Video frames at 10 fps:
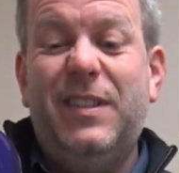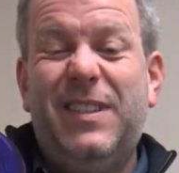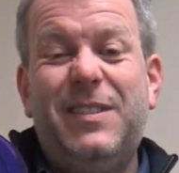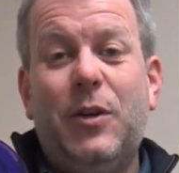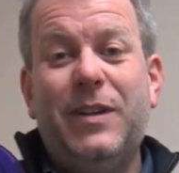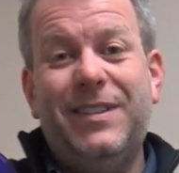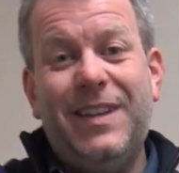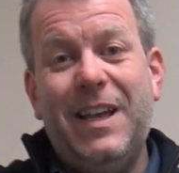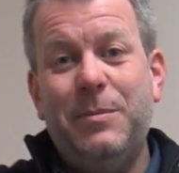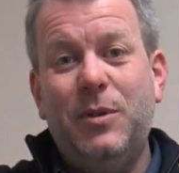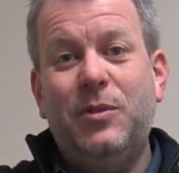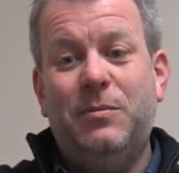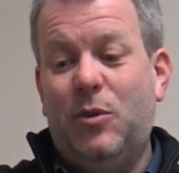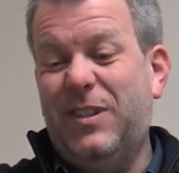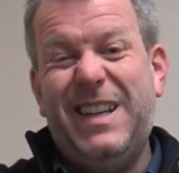to sit it on a table
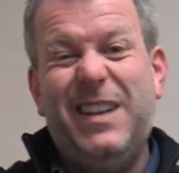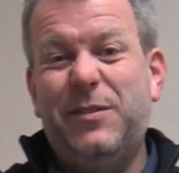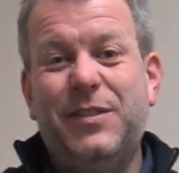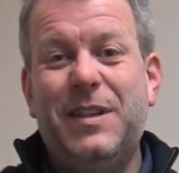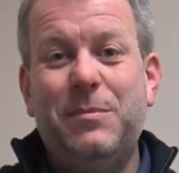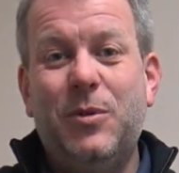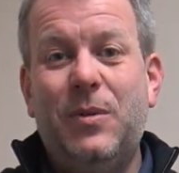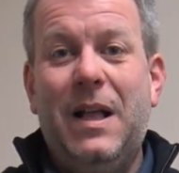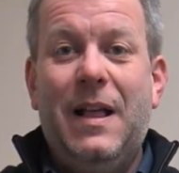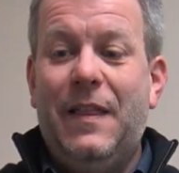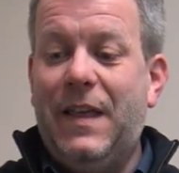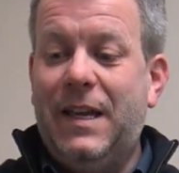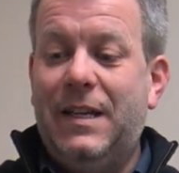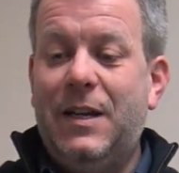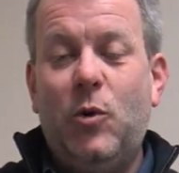or a desk, for example,
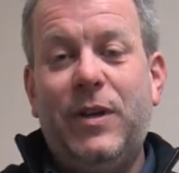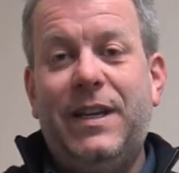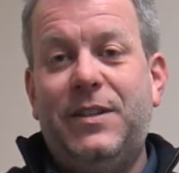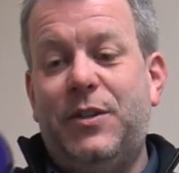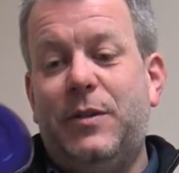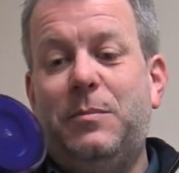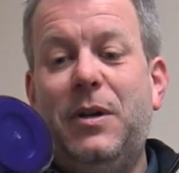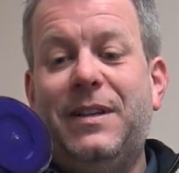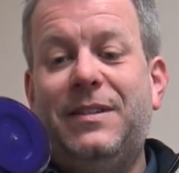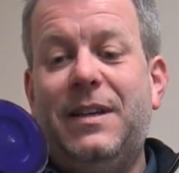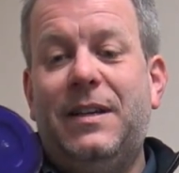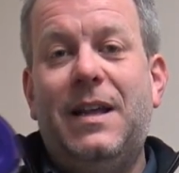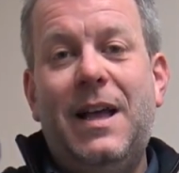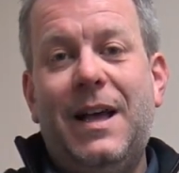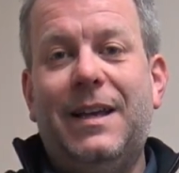then all you need to do is plug it in
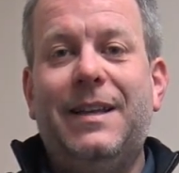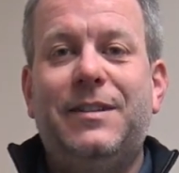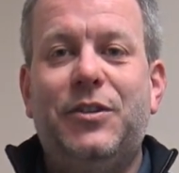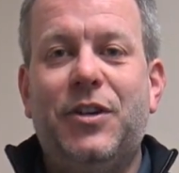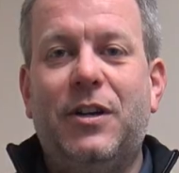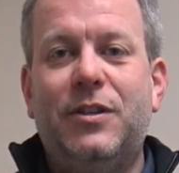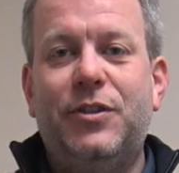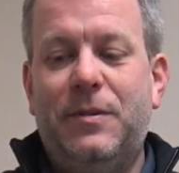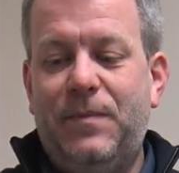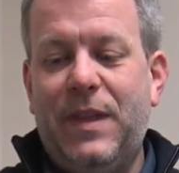and let it charge.